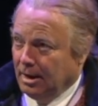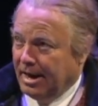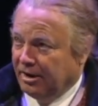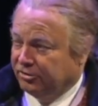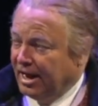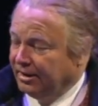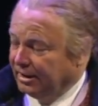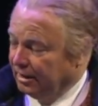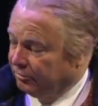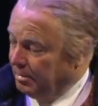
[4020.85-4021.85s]
I actually had to
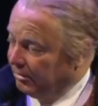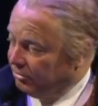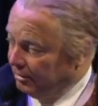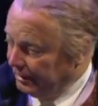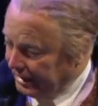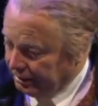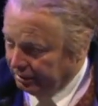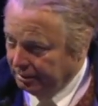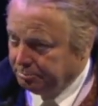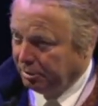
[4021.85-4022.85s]
get special
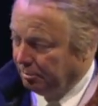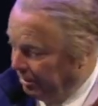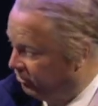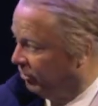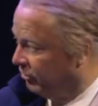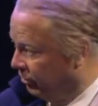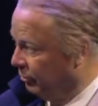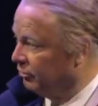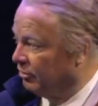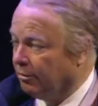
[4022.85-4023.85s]
legal permission to
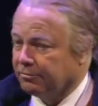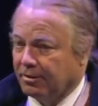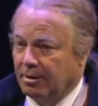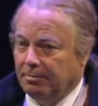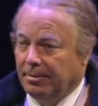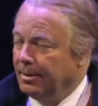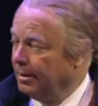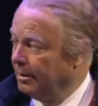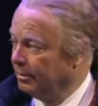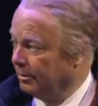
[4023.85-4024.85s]
do so from
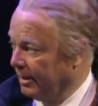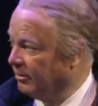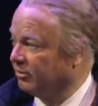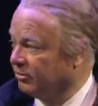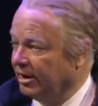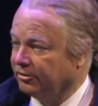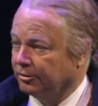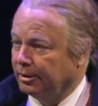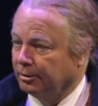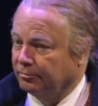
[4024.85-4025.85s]
the legislature
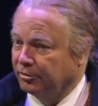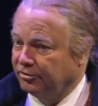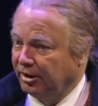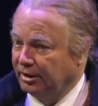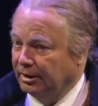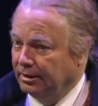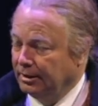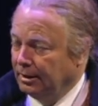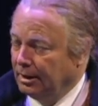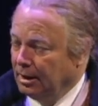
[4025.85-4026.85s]
here in Virginia,
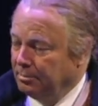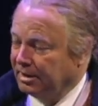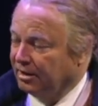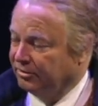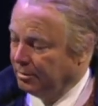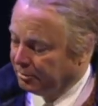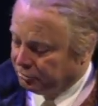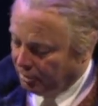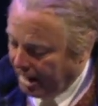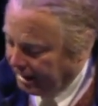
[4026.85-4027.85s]
because they were
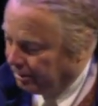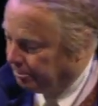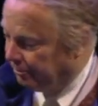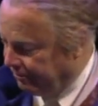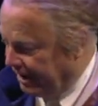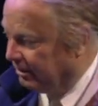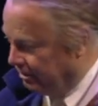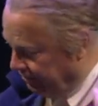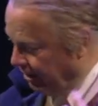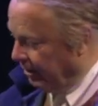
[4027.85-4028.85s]
trying to prevent the
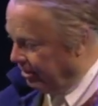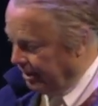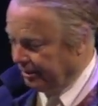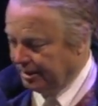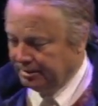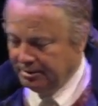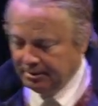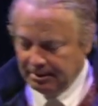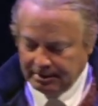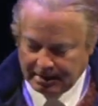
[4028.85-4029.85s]
very thing that
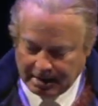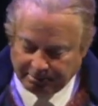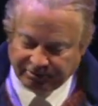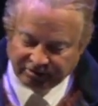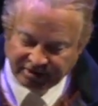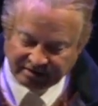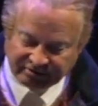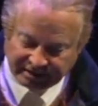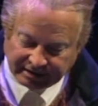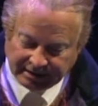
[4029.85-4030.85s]
I'm
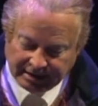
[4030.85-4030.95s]
suggesting.